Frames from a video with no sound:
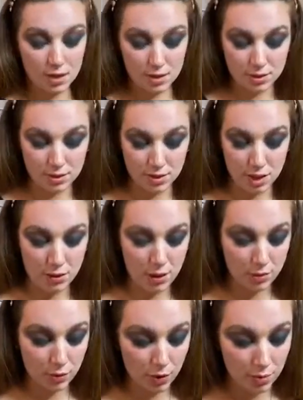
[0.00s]
So now
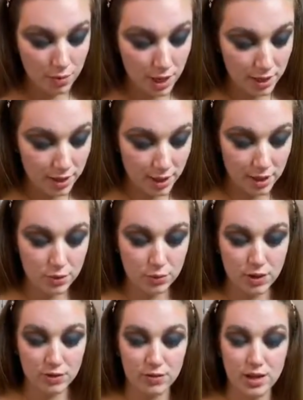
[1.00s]
I'm going back in
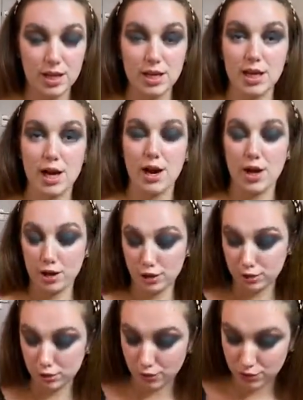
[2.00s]
with the
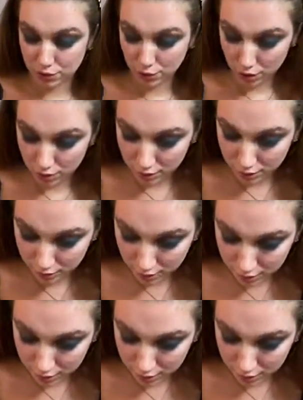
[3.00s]
Love Struck,